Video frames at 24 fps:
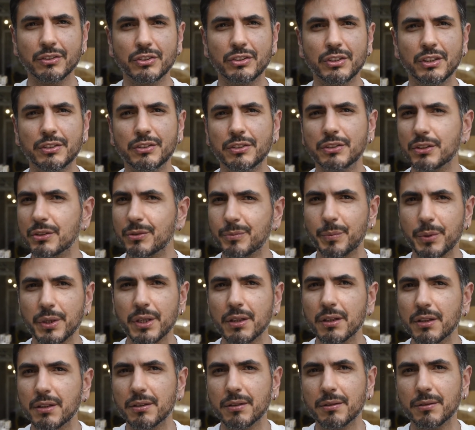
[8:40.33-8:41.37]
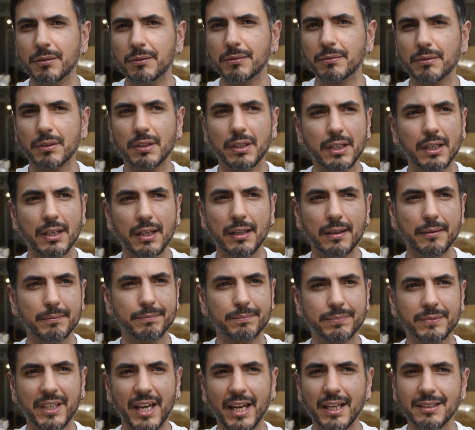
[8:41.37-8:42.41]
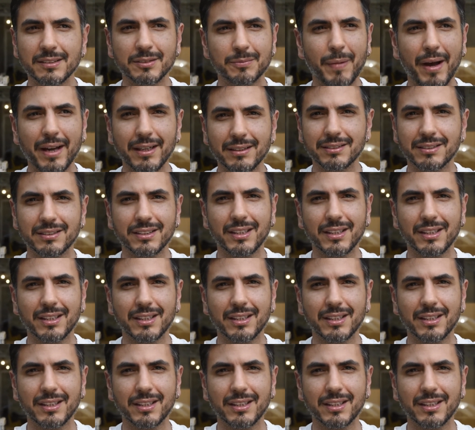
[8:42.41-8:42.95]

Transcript: This should be a case by